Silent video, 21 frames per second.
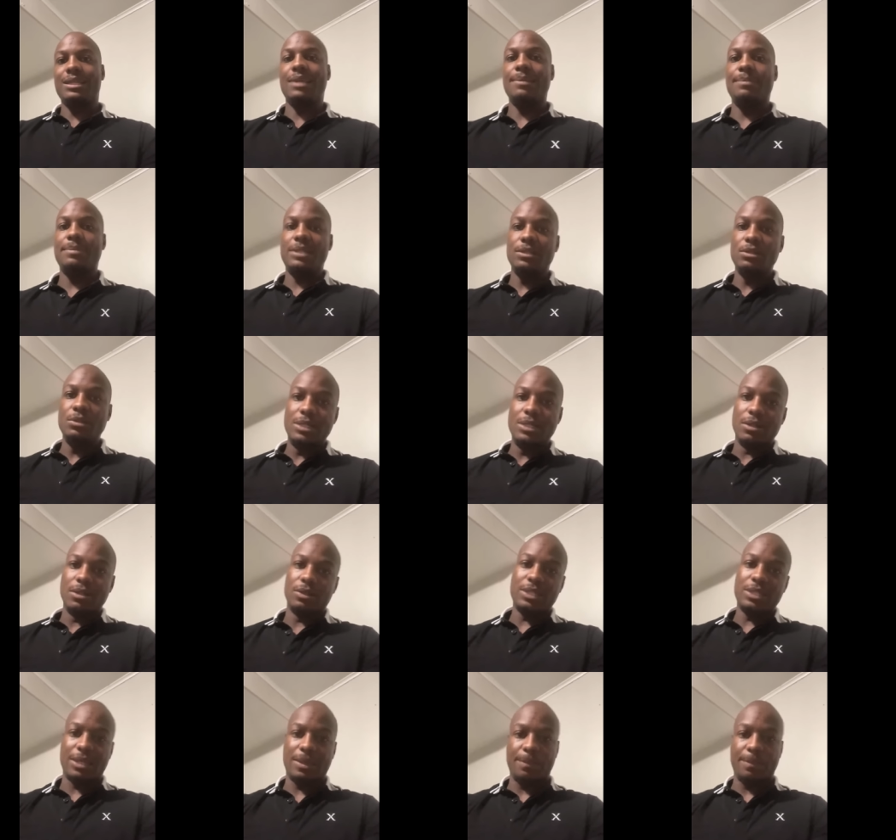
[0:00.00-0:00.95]
I can't believe
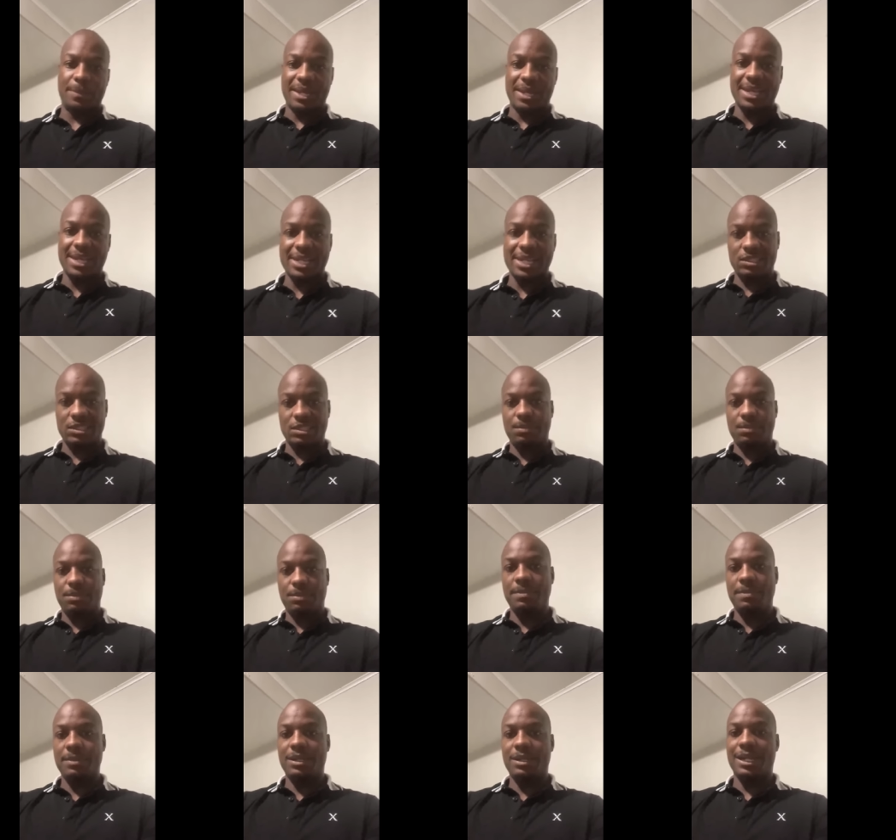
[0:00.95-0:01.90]
you get on here and bash
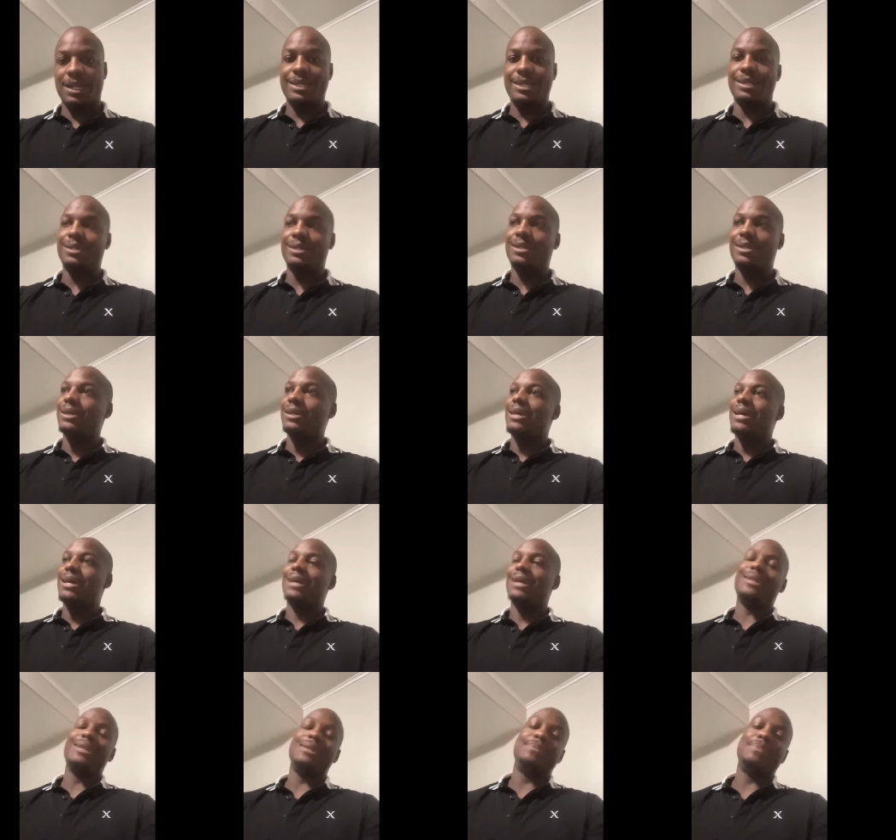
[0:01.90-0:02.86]
these people like that.
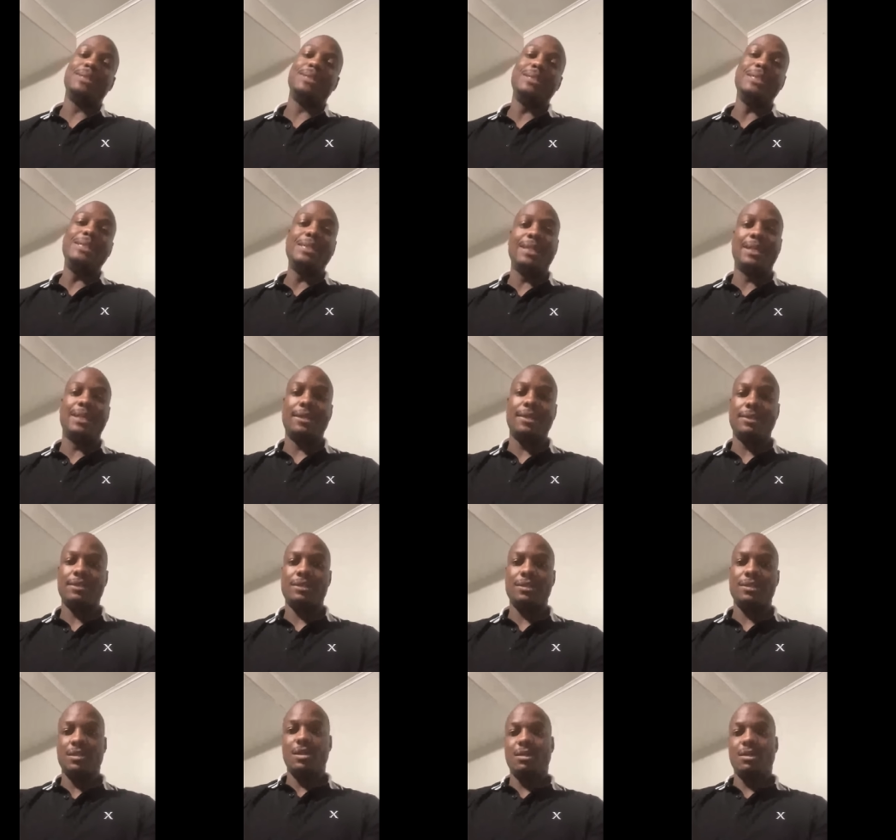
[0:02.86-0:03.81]
I can't believe
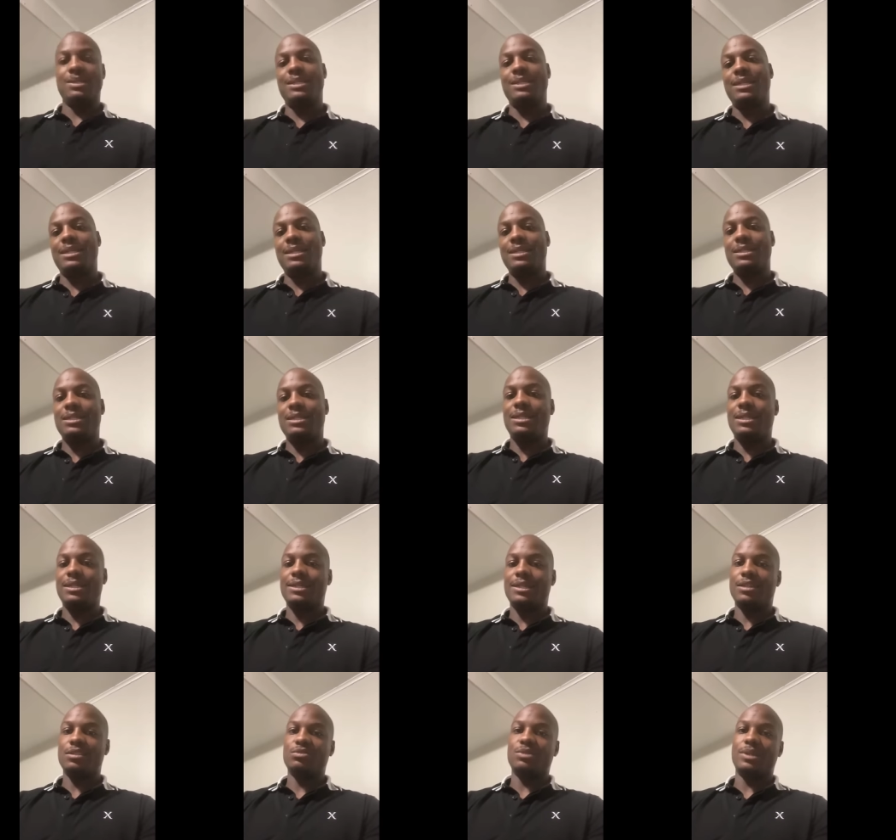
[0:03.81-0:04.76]
that. But then
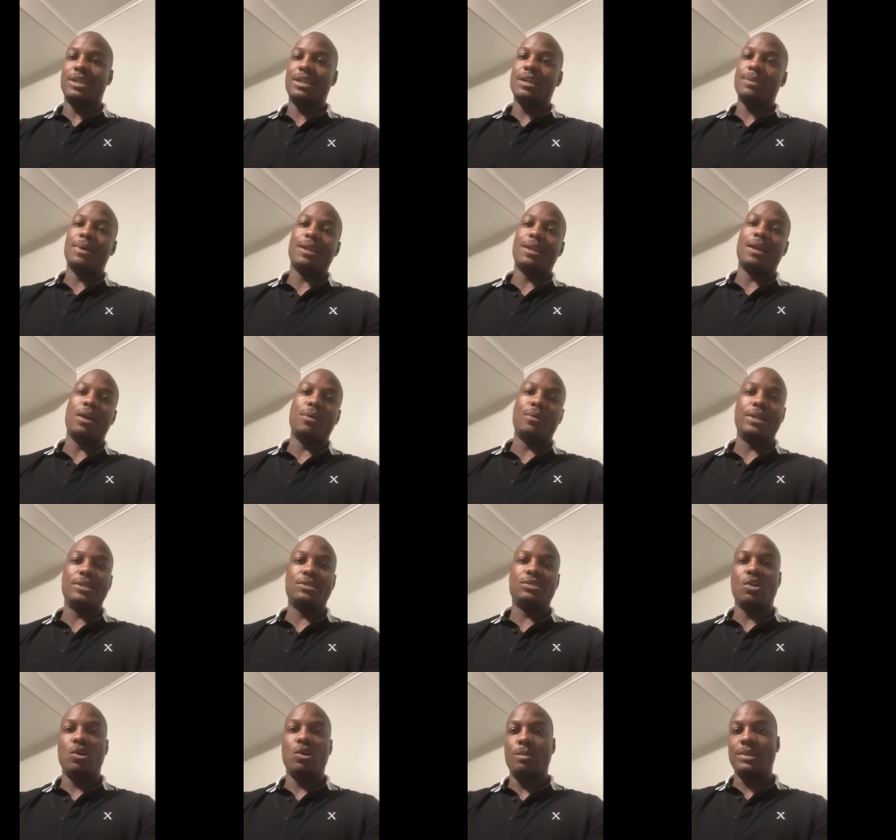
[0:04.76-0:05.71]
again, guess what? Everybody
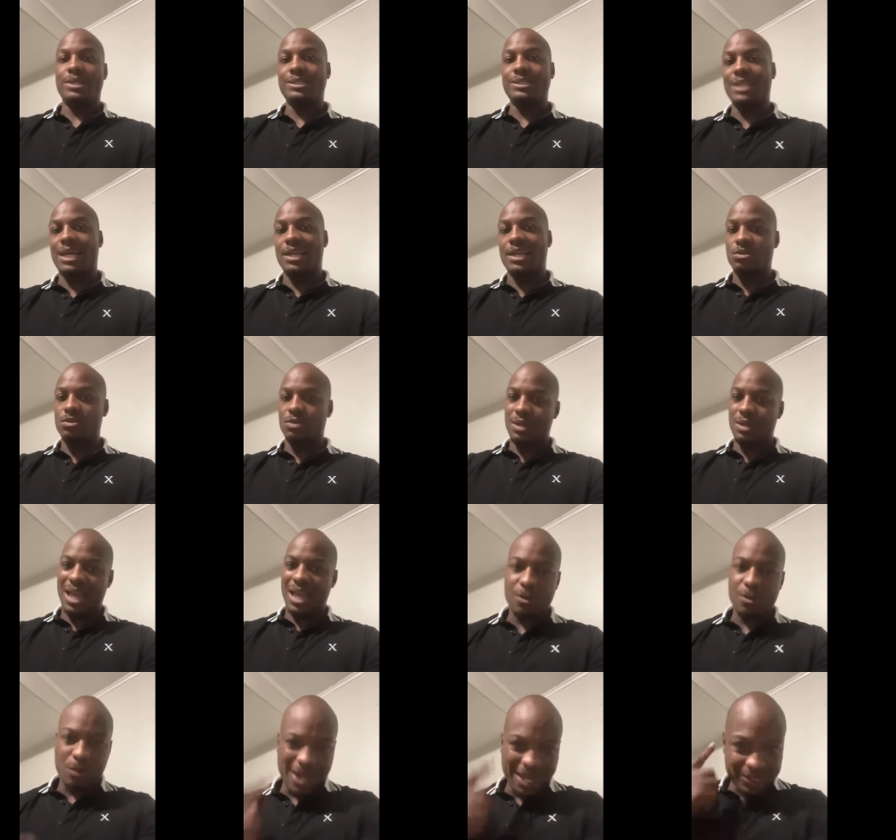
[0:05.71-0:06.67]
already told me this is how you do it.
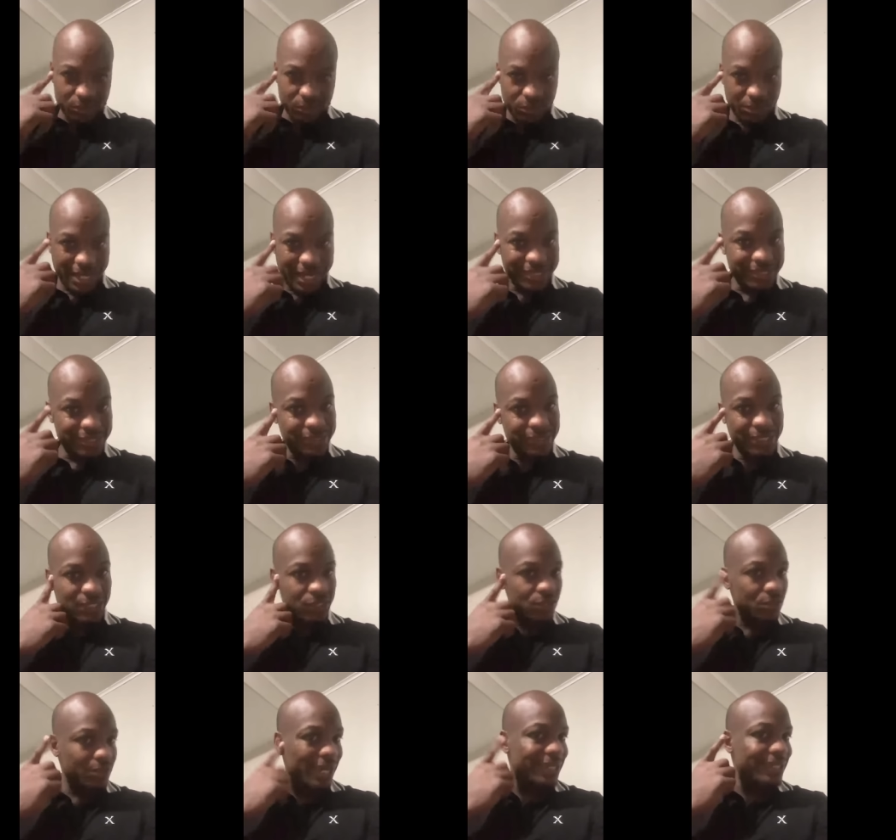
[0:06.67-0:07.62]
I watch you, I
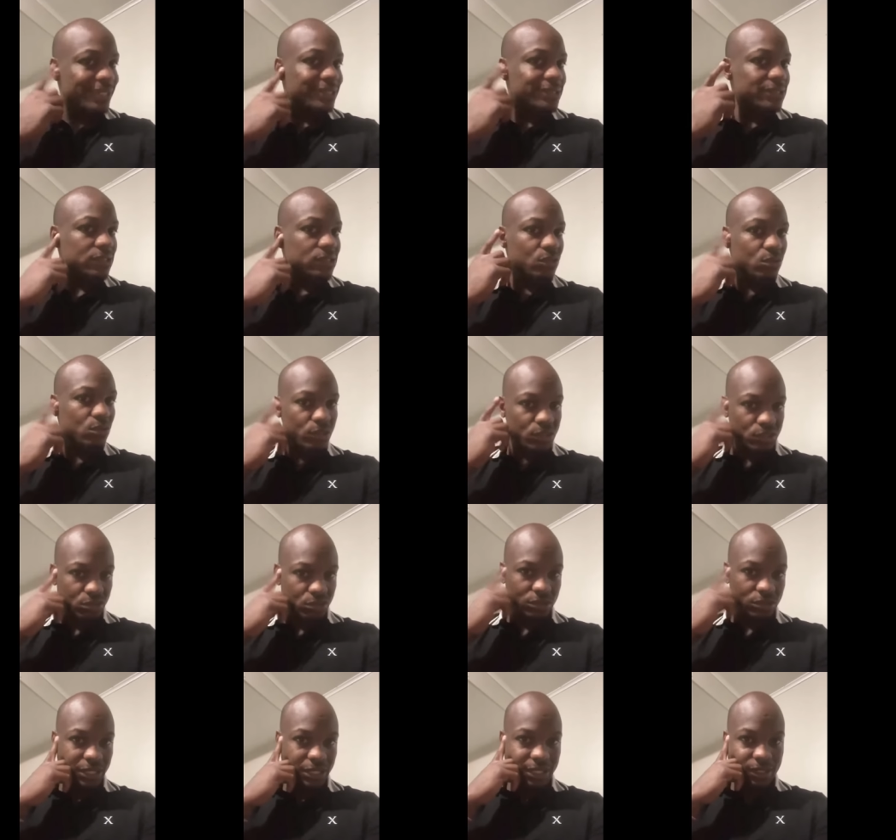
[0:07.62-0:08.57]
study you, I listen to what
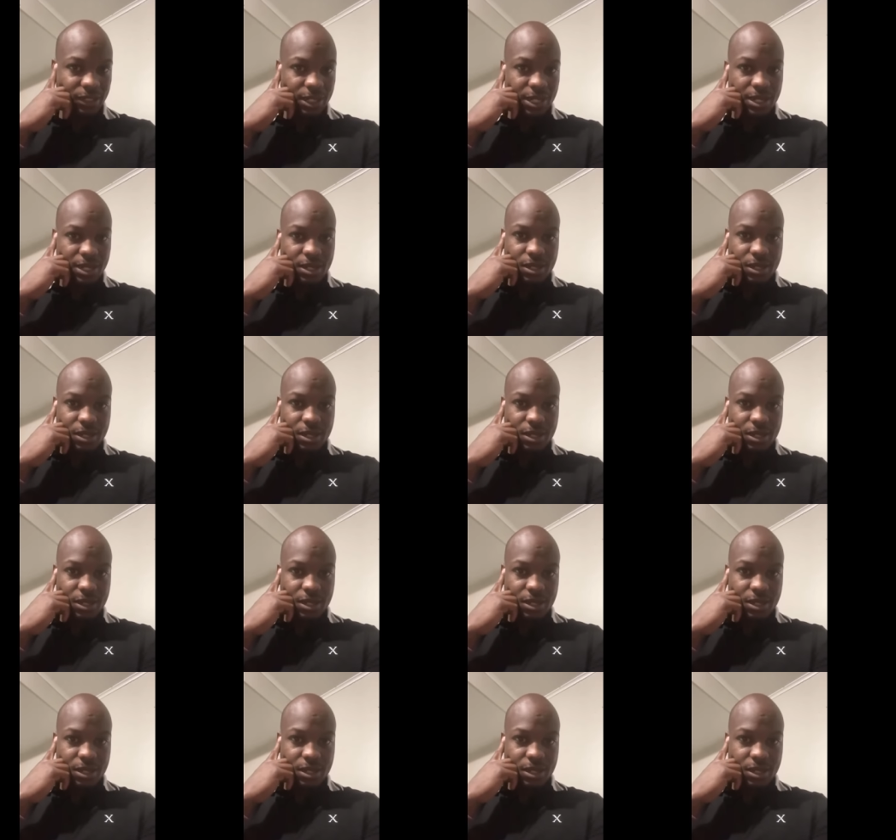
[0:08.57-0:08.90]
you say.